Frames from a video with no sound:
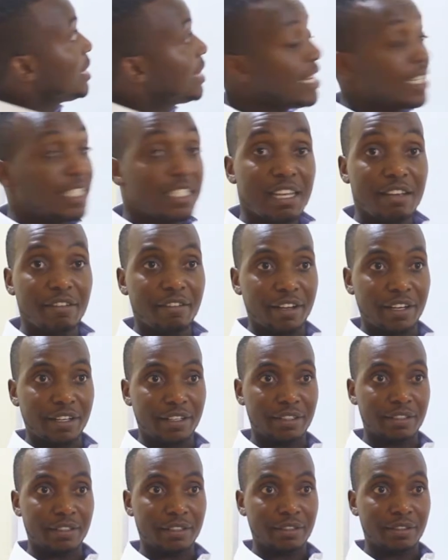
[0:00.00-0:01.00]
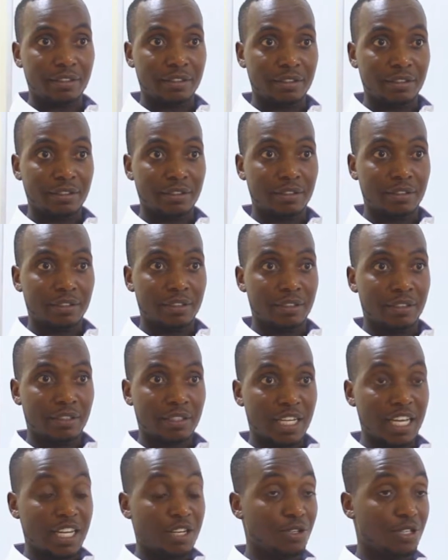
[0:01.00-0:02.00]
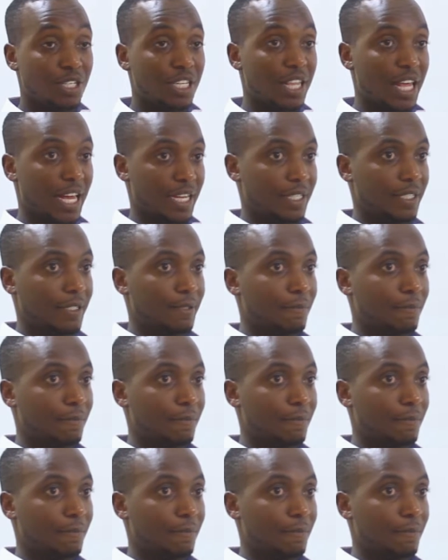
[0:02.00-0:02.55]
37. Can you see that?